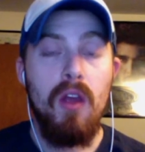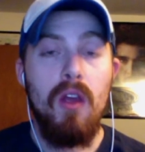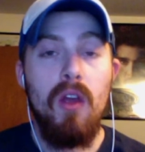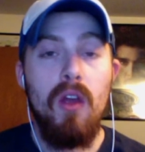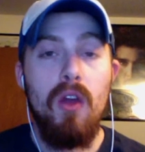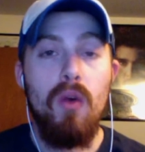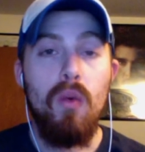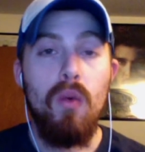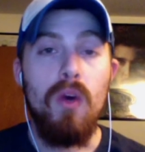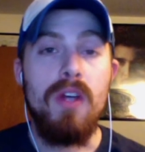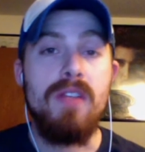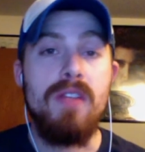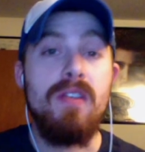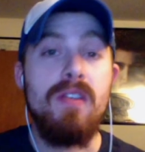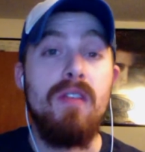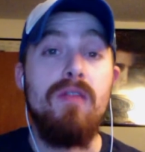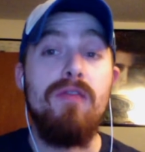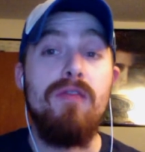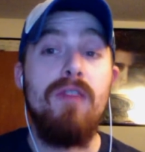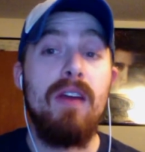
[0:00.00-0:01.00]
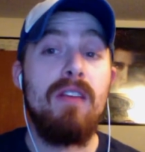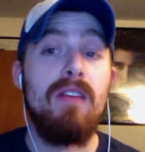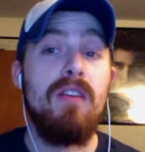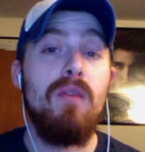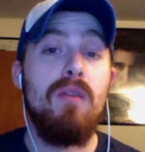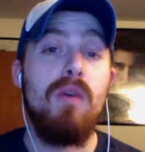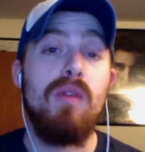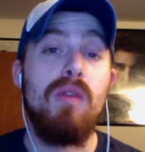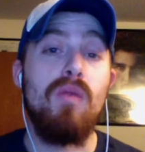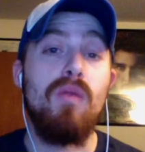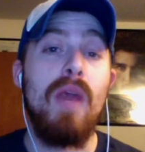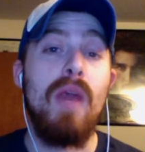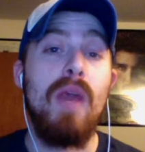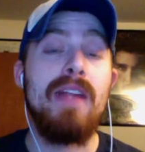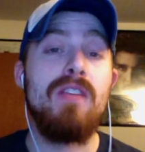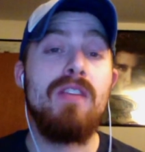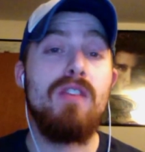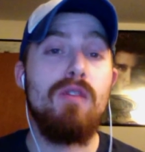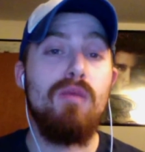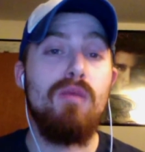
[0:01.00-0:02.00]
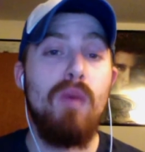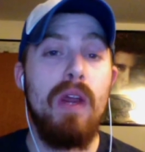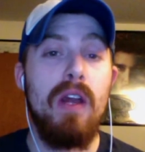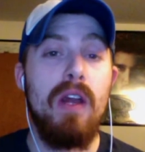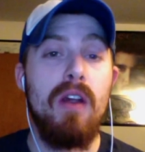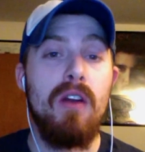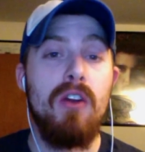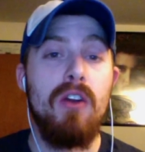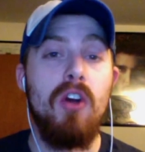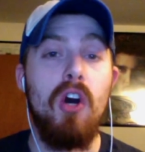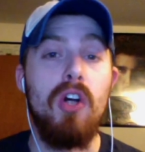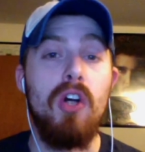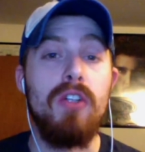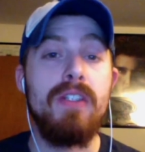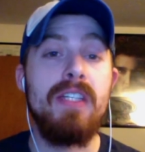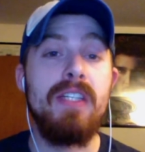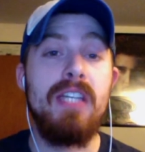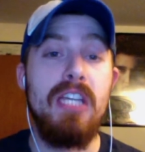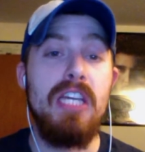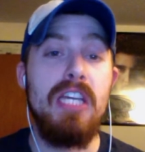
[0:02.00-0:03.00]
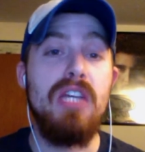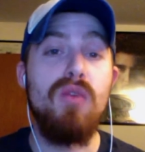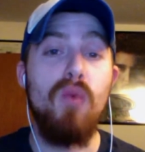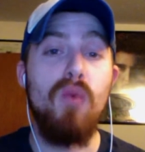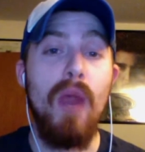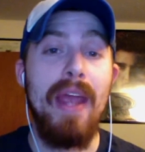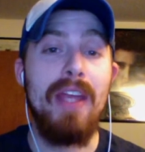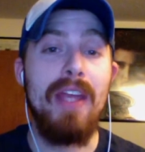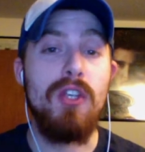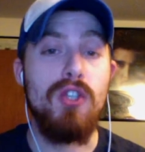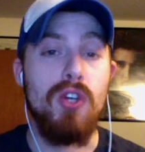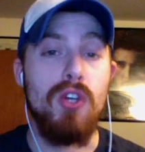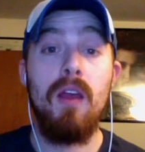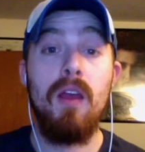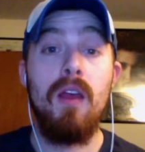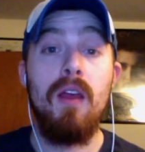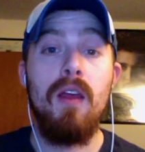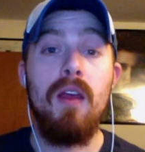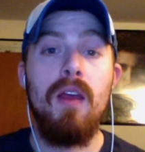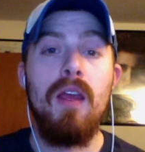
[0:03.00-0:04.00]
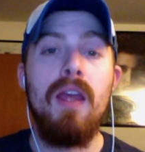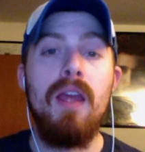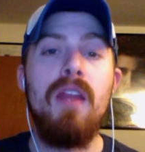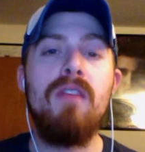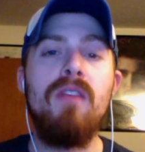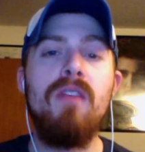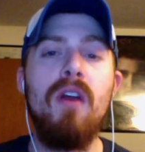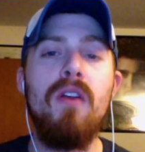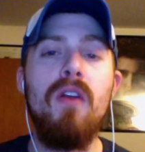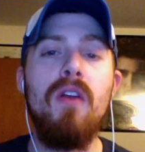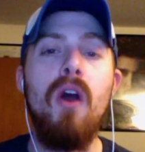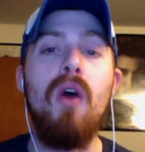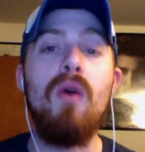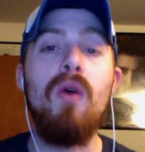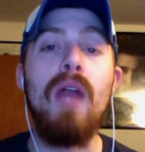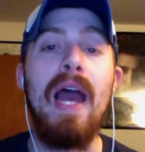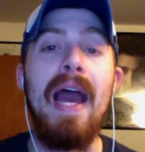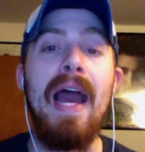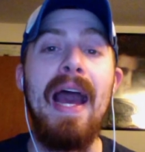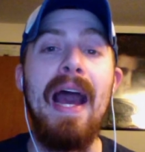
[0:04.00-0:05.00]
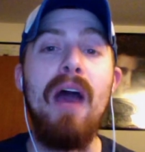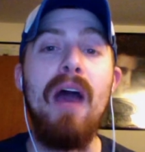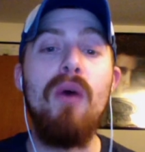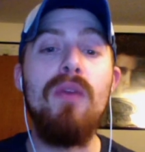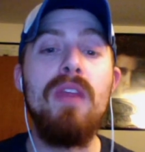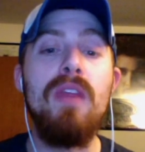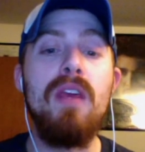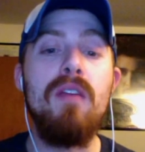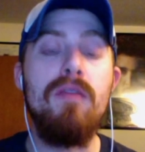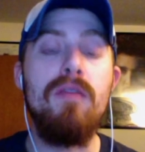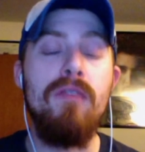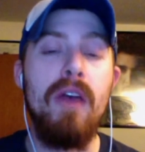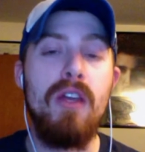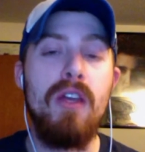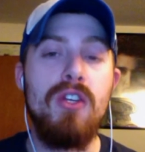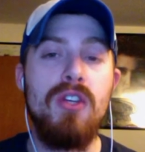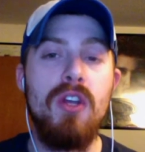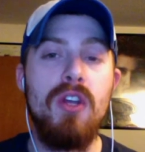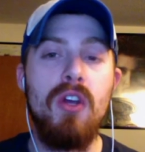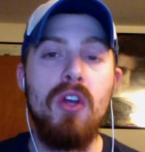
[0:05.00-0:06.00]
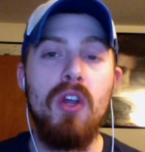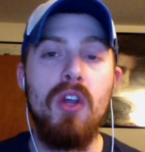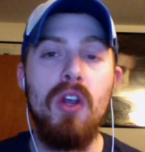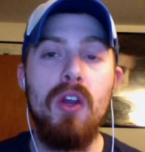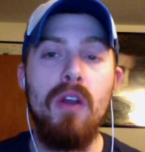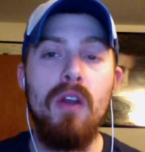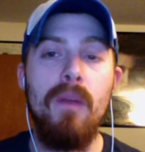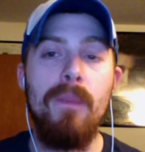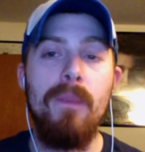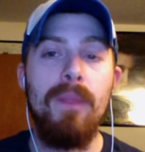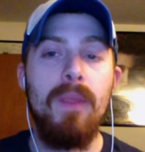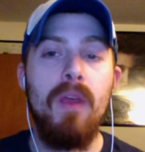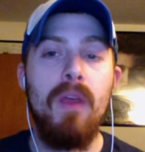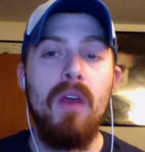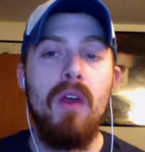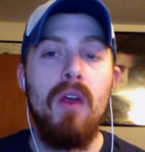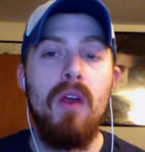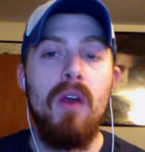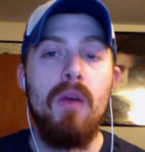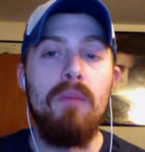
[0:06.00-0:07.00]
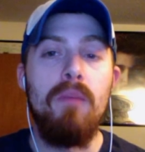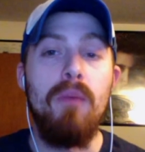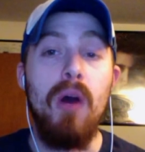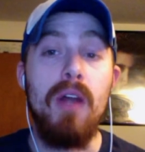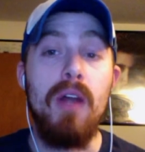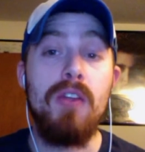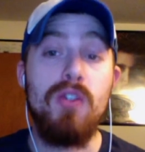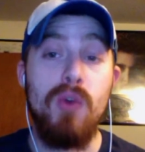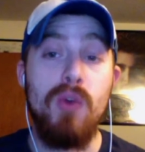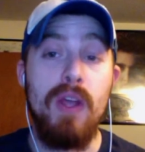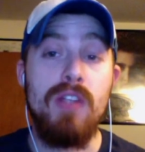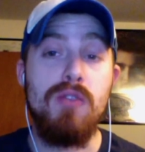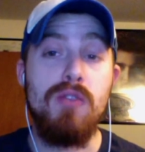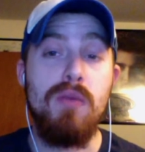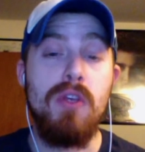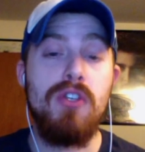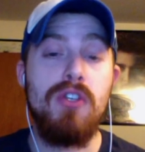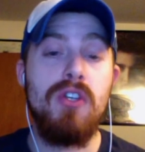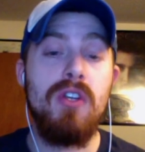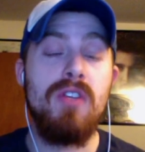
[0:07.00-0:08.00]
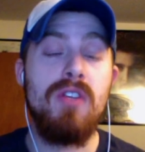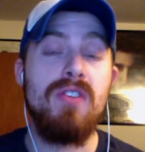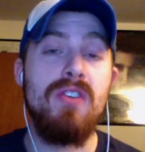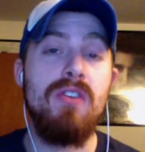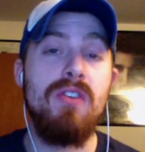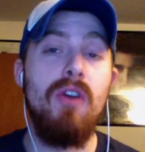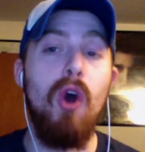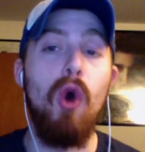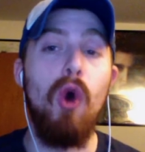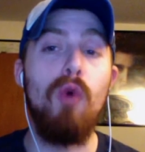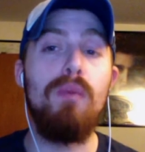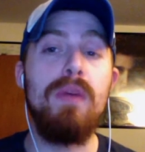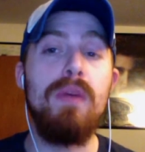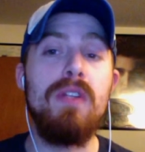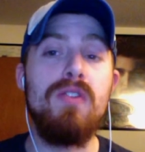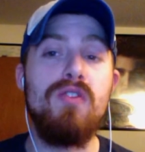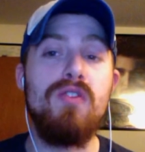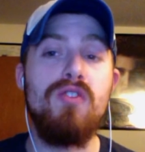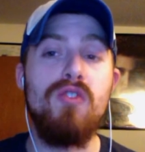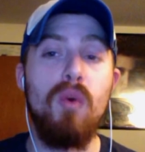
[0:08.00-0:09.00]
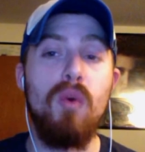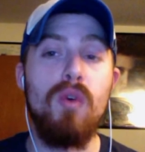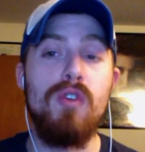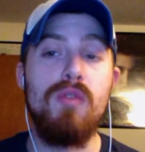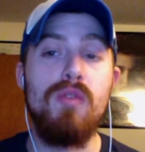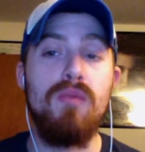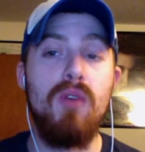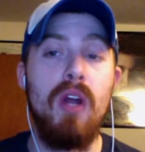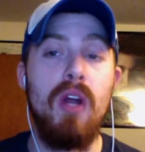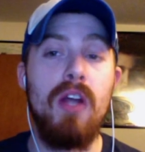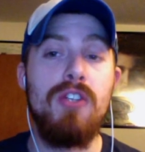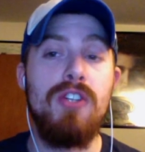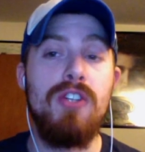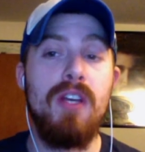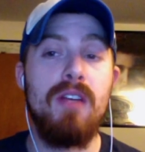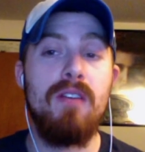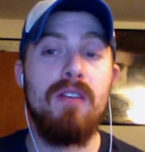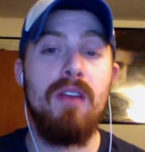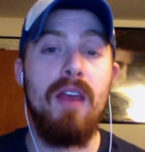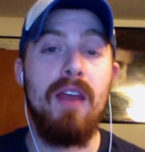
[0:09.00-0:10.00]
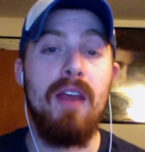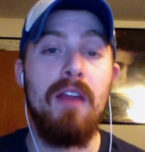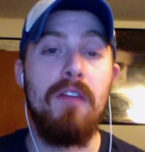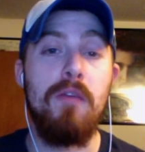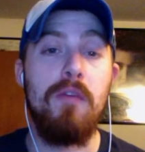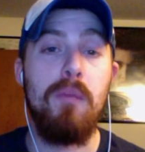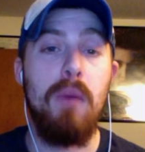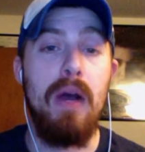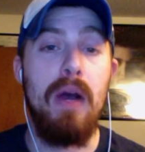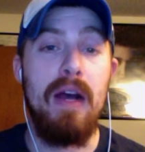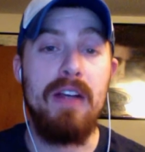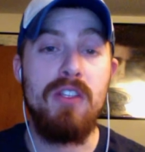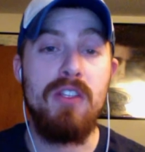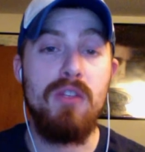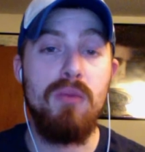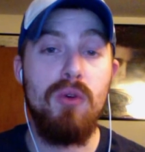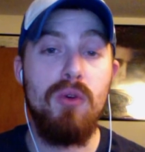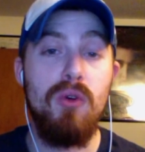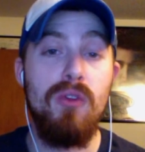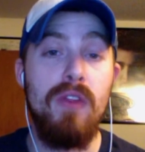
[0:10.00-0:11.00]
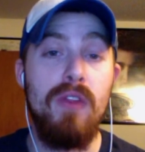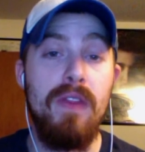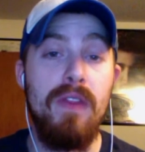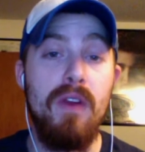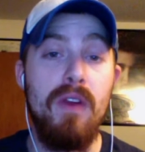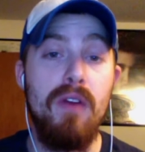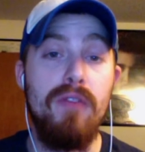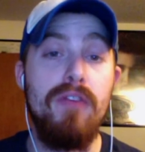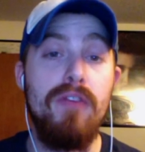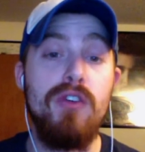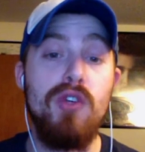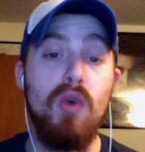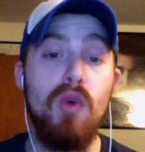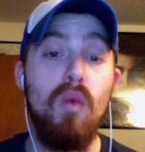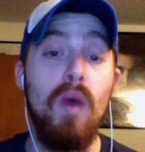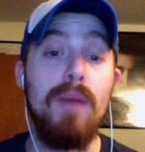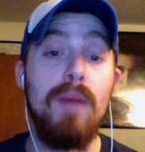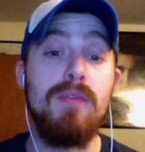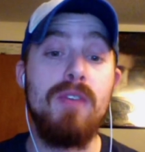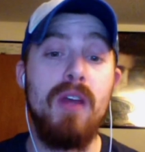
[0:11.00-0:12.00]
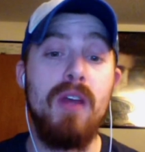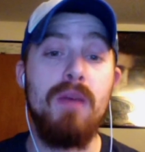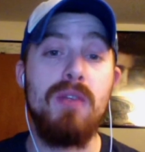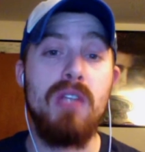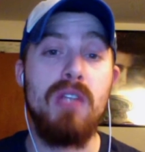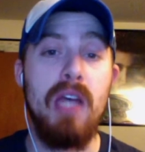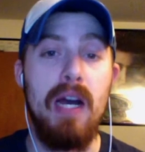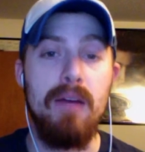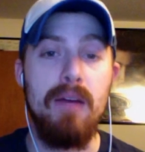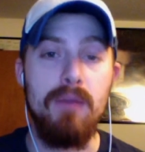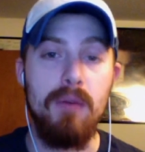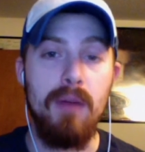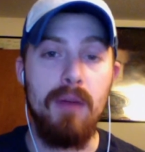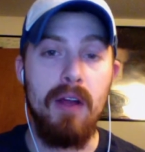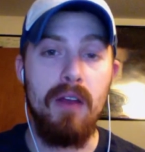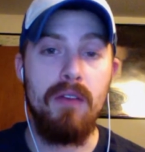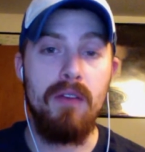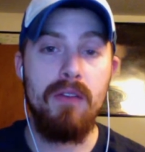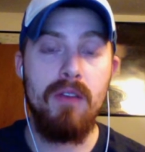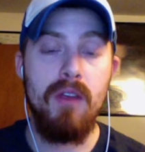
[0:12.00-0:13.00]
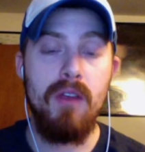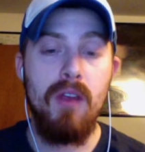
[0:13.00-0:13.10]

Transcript: was infected with ransomware called KeyRanger. It is unknown how the infection occurred, but Transmission is an open source project and it's possible that their official website was compromised.